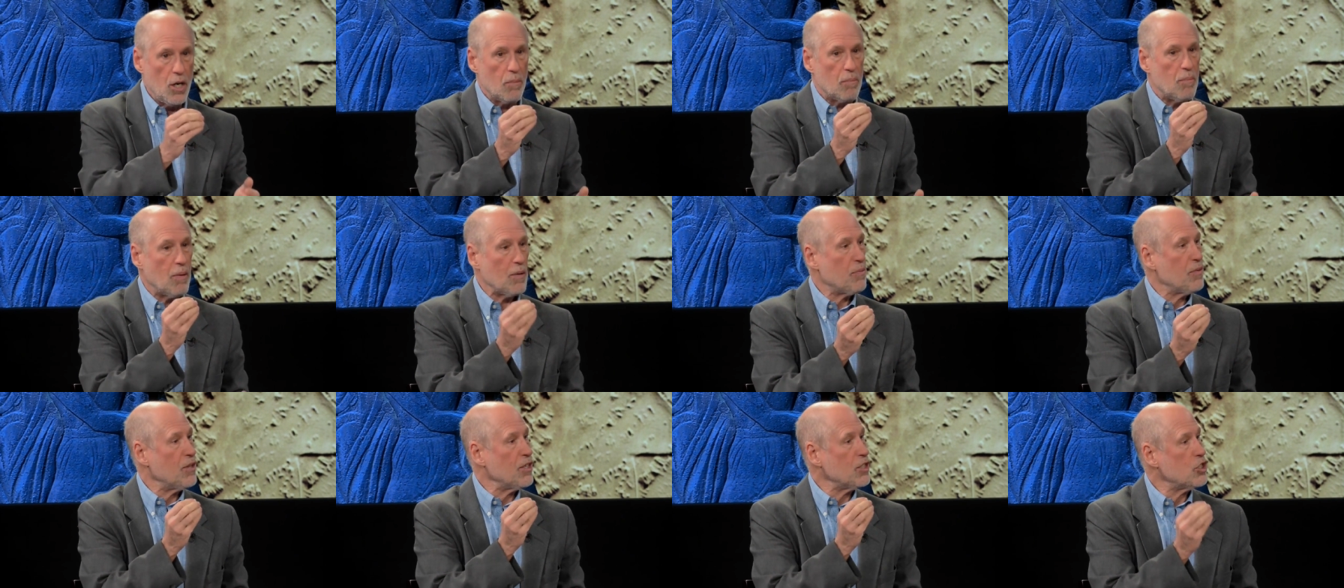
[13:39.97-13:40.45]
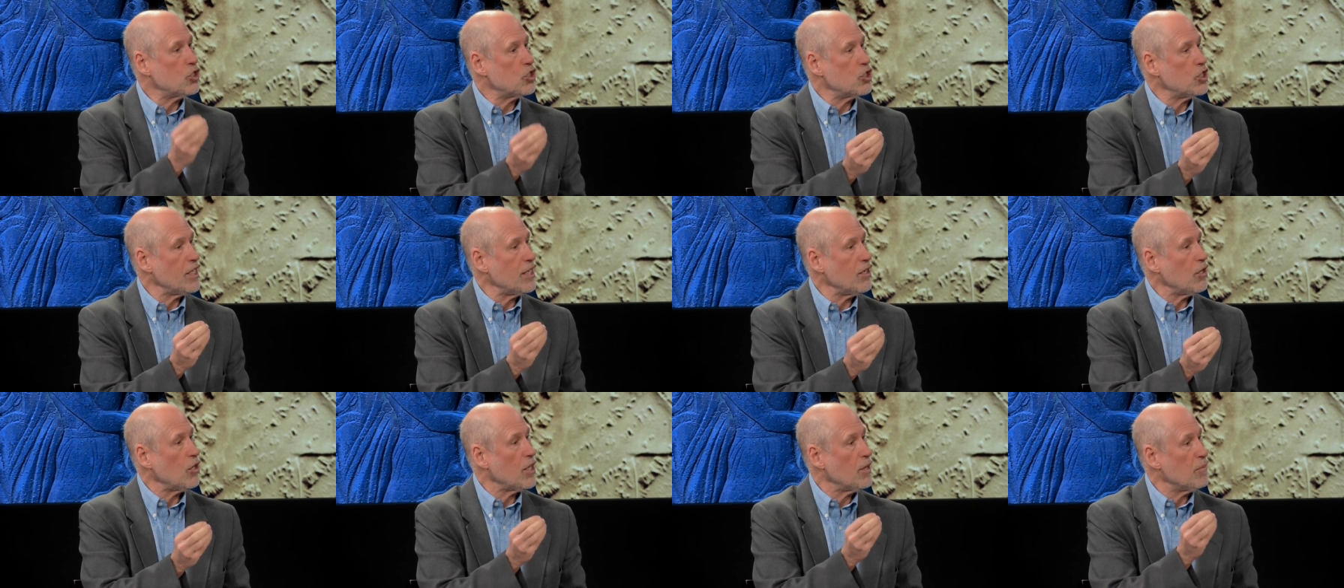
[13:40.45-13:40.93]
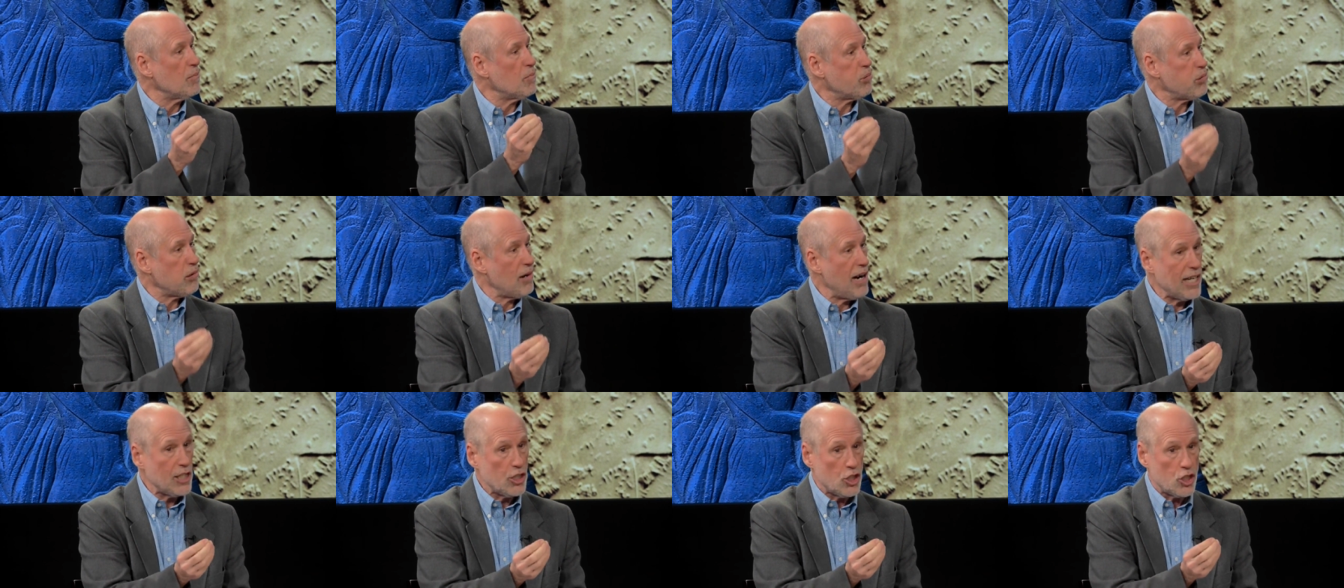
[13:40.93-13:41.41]
but the seal
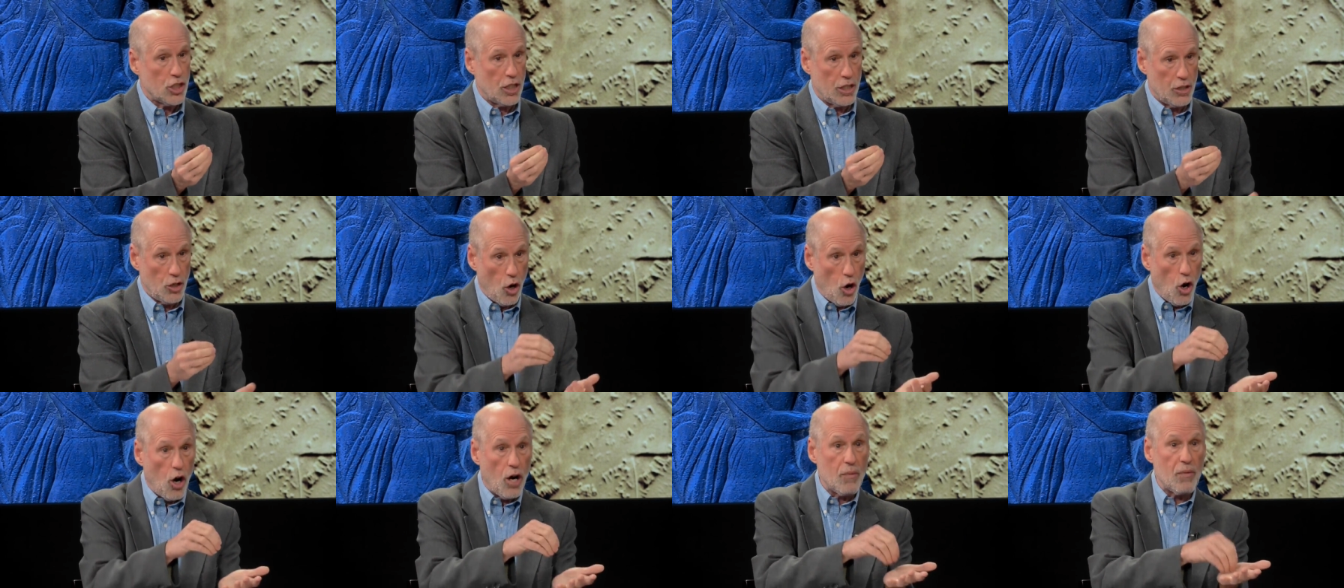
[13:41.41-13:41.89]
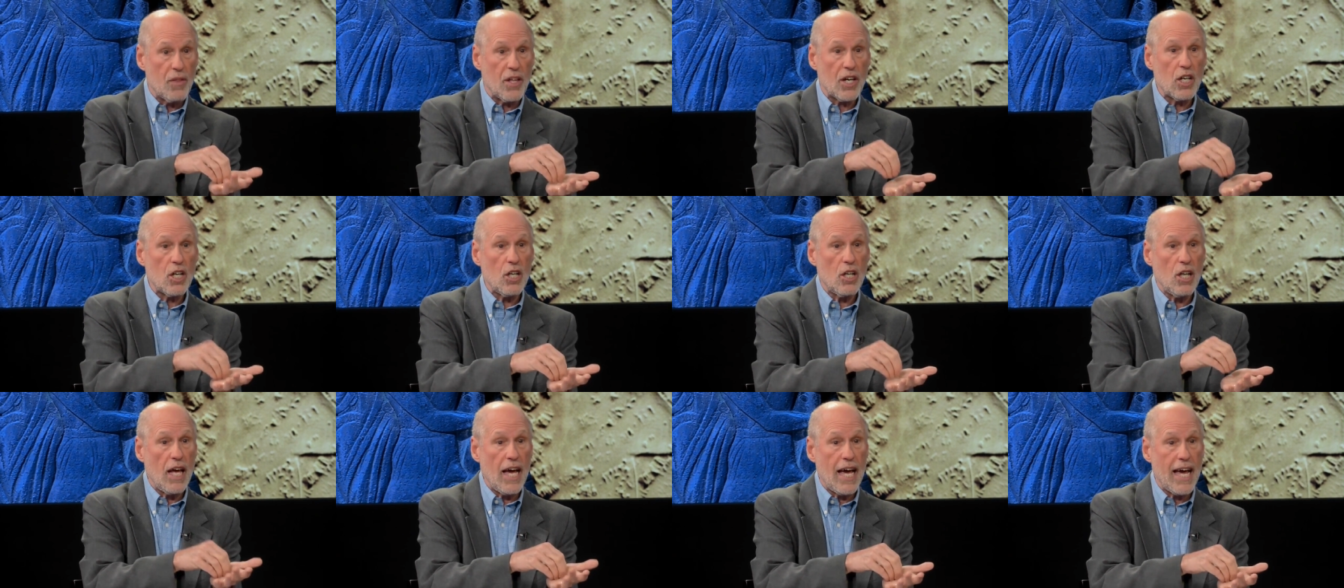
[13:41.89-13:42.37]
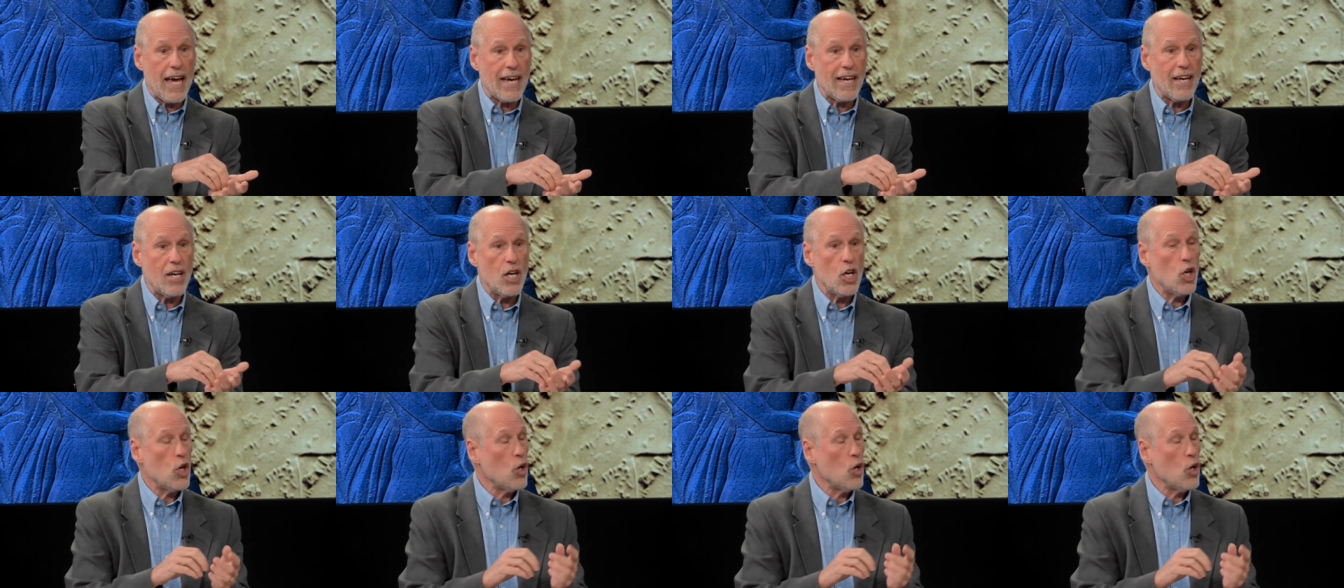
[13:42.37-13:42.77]
impression on the clay,